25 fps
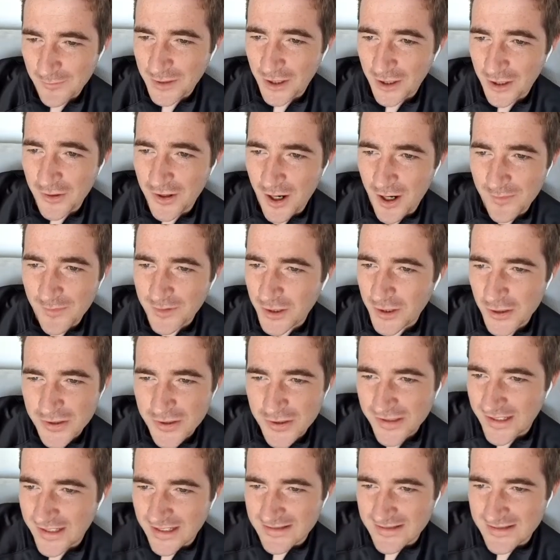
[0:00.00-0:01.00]
I'm
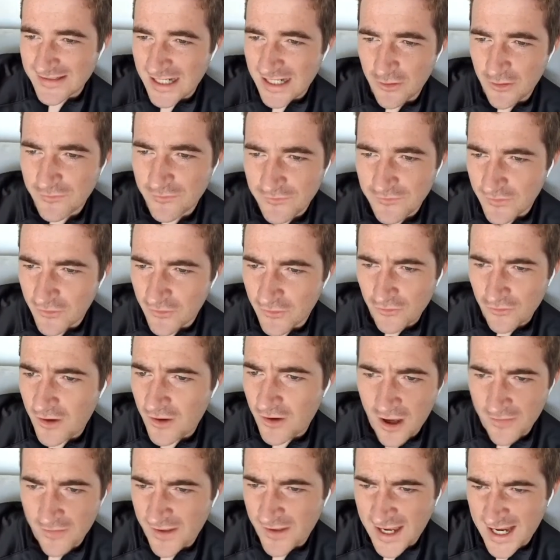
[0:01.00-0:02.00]
coaching kids now
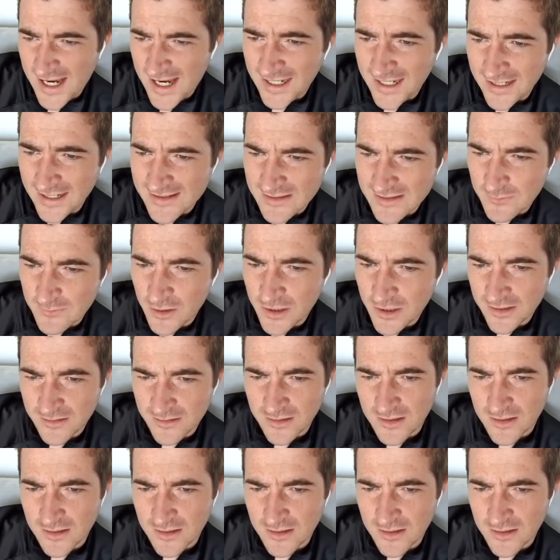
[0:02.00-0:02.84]
at that age, and I'm like,